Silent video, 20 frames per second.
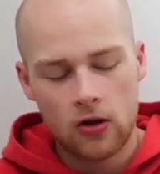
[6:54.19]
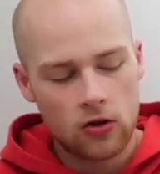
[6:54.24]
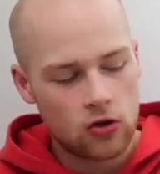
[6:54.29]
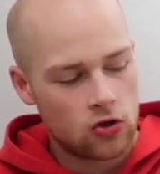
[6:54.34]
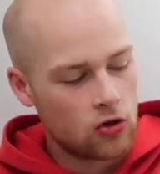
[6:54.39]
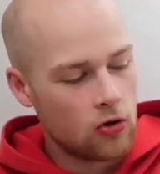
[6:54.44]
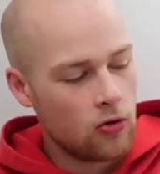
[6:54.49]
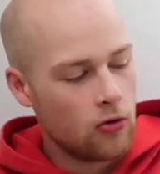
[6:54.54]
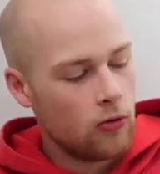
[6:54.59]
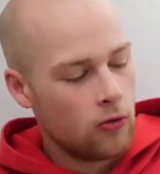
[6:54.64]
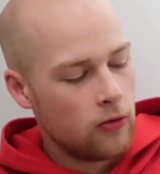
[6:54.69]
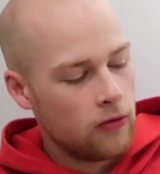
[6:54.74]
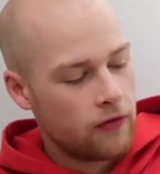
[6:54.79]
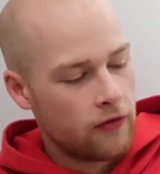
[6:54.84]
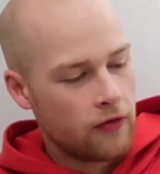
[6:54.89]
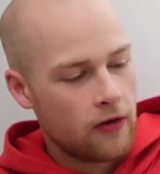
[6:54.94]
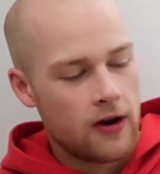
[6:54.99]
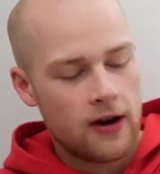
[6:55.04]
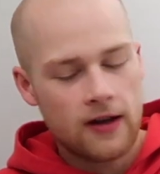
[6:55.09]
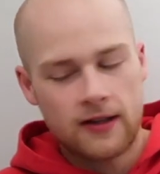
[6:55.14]
So,
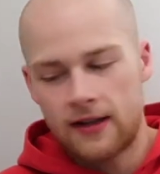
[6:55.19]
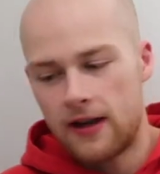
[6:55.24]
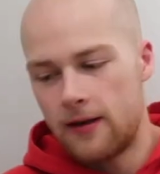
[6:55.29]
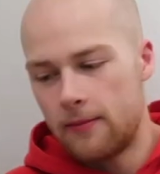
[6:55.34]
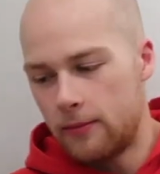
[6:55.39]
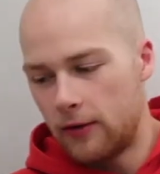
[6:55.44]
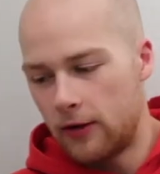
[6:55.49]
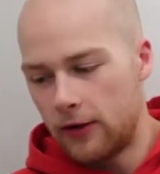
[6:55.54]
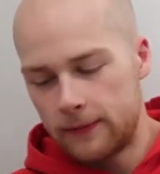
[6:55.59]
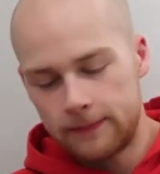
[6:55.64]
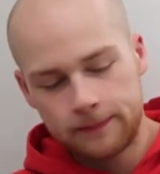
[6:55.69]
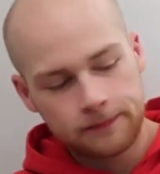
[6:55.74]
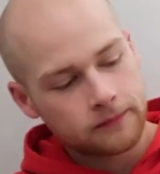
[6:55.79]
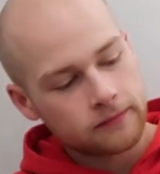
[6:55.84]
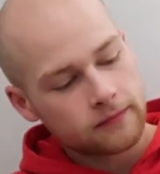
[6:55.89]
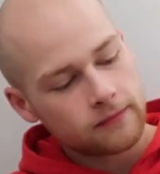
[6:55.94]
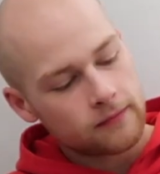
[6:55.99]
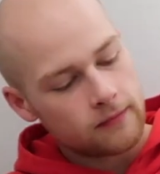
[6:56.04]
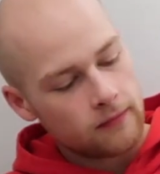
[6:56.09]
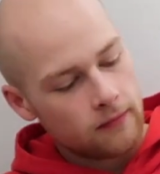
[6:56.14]
for example,
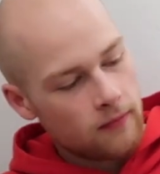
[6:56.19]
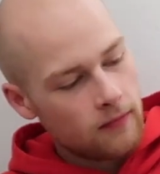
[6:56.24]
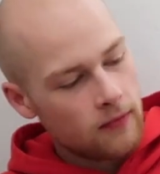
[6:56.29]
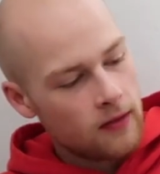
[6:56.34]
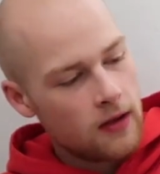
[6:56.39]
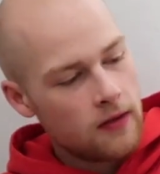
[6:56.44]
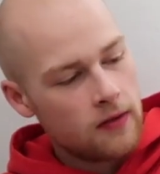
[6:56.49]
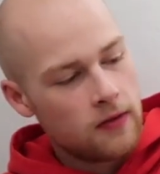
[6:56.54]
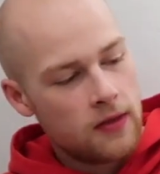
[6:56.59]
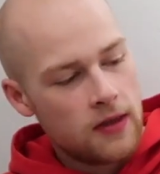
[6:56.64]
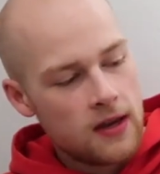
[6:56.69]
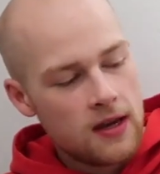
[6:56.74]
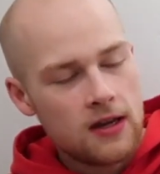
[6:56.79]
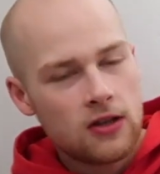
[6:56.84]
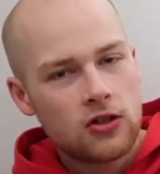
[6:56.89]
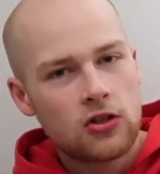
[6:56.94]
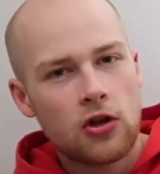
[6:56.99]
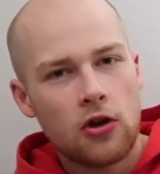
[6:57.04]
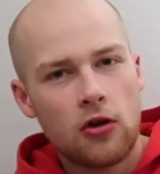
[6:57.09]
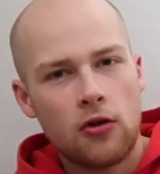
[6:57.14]

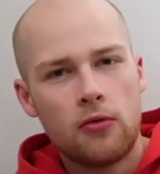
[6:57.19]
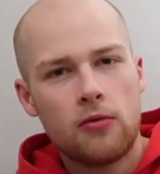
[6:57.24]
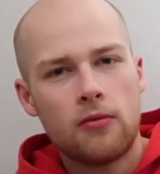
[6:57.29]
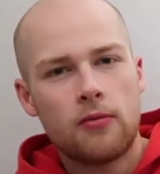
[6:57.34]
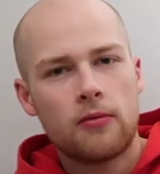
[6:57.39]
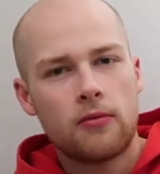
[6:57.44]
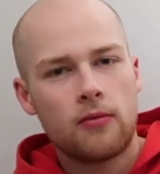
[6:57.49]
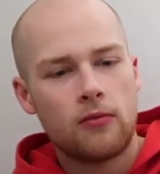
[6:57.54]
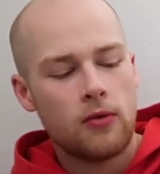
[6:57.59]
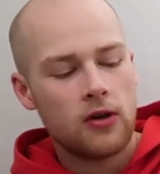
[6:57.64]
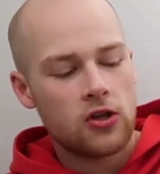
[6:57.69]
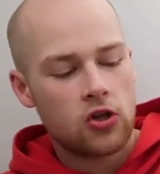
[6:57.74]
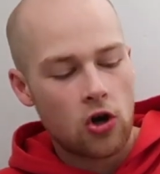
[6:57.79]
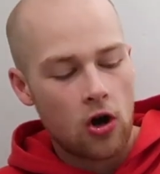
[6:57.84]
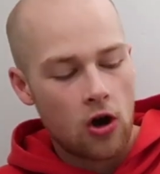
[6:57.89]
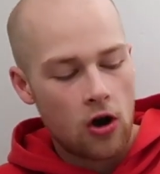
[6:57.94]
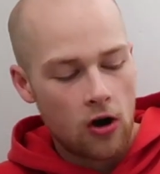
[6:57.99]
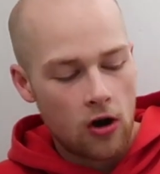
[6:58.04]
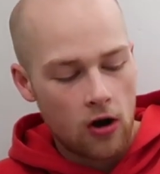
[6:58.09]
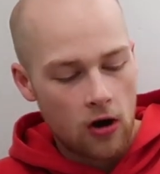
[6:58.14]
these two,
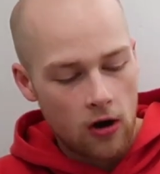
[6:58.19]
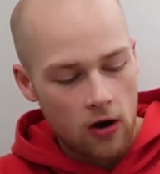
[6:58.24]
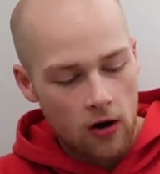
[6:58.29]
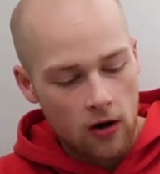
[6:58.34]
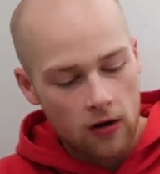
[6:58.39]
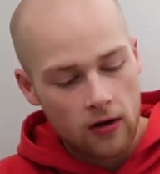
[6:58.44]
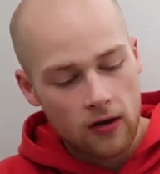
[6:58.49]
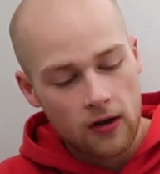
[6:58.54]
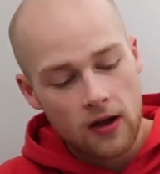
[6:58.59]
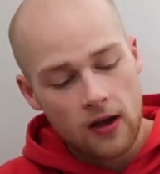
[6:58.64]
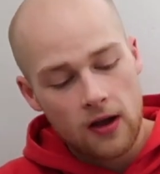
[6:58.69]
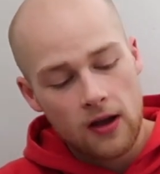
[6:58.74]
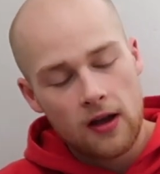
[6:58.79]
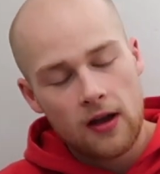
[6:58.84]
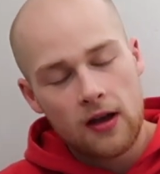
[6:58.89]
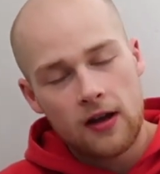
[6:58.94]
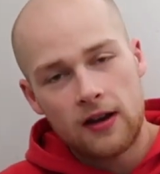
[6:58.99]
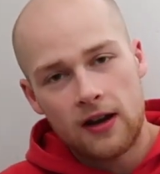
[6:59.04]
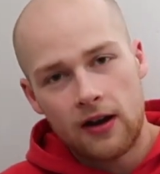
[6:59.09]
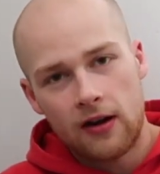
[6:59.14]
which are,
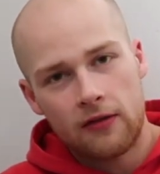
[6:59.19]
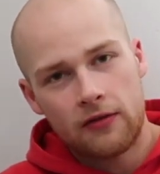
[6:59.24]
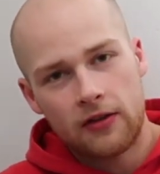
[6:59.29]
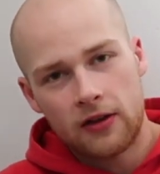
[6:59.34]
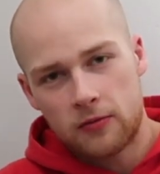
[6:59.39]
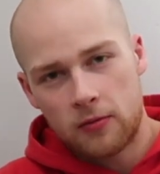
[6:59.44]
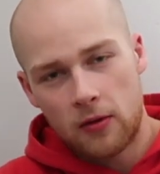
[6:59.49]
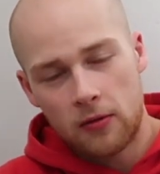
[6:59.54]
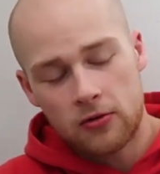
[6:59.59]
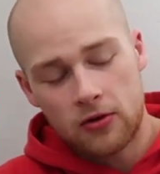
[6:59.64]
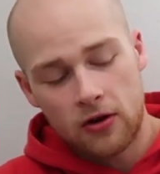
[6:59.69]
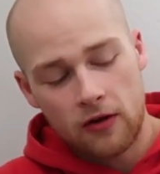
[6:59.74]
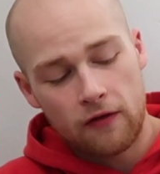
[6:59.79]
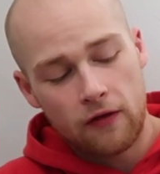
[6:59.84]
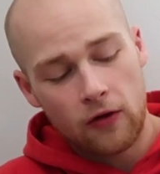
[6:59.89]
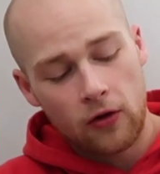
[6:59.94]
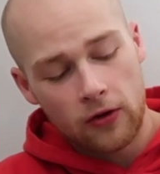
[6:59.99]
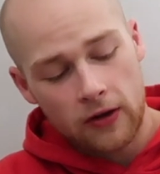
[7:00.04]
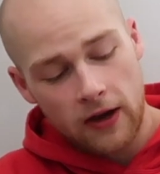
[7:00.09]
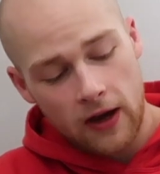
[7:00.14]
now everything's probably gonna
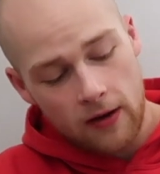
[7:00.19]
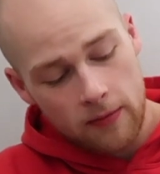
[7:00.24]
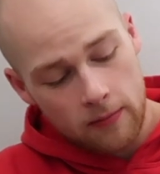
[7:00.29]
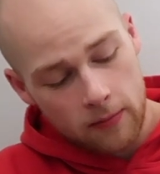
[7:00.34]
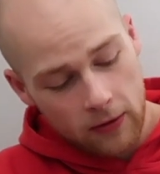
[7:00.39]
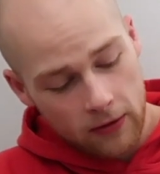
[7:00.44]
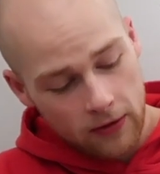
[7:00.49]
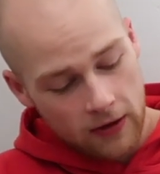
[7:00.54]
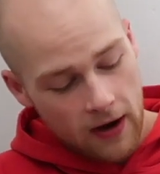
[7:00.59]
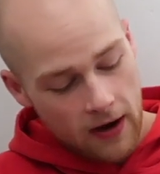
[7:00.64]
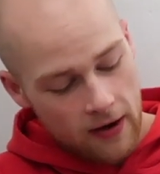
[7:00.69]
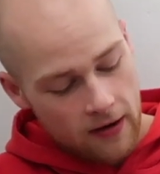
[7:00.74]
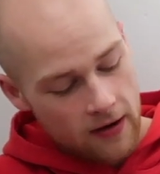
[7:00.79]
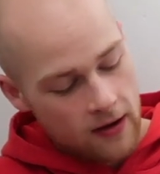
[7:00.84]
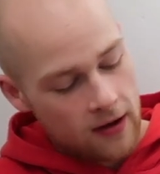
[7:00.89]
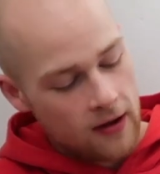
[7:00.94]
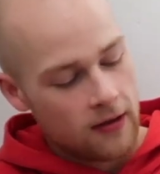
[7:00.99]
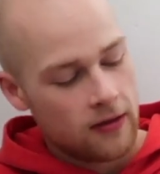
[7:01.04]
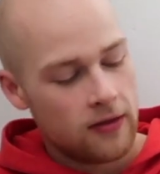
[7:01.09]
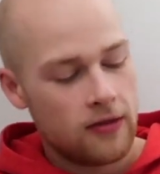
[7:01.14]
fall here, but yeah,
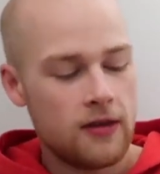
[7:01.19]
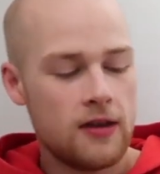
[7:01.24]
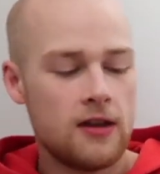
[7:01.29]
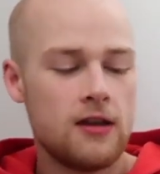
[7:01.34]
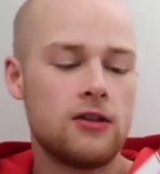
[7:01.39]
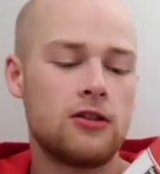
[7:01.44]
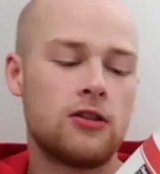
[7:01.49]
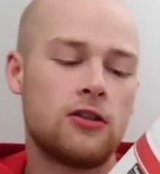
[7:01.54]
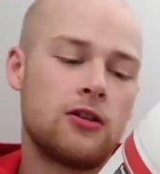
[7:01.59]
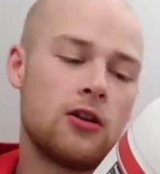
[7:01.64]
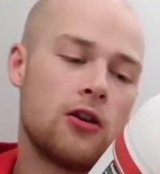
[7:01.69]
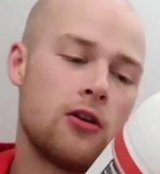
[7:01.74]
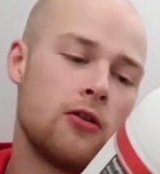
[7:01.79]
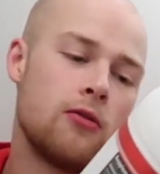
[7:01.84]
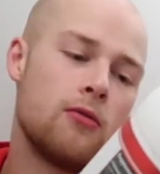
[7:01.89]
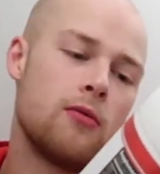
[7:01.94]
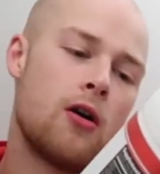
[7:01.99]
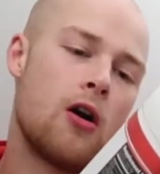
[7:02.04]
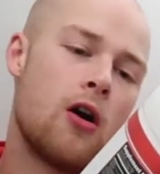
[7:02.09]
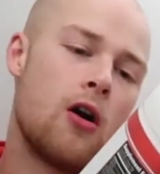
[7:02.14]
these
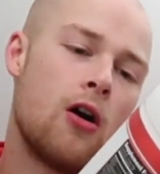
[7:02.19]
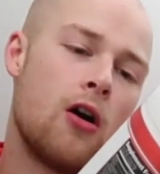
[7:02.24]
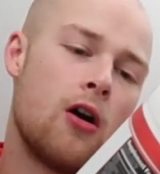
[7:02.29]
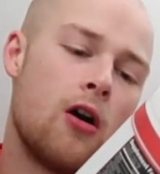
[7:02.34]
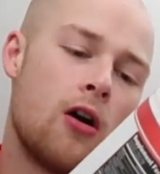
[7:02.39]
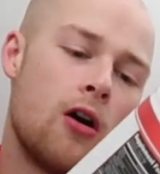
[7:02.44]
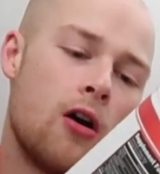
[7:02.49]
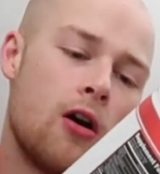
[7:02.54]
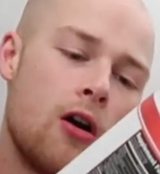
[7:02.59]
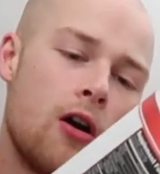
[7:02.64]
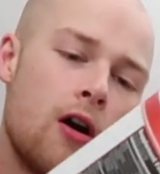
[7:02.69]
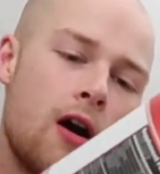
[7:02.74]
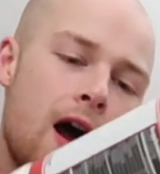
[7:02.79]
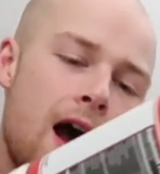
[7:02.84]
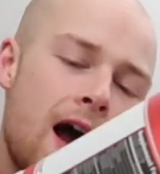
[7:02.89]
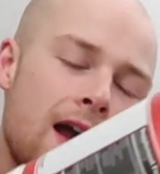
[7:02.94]
two are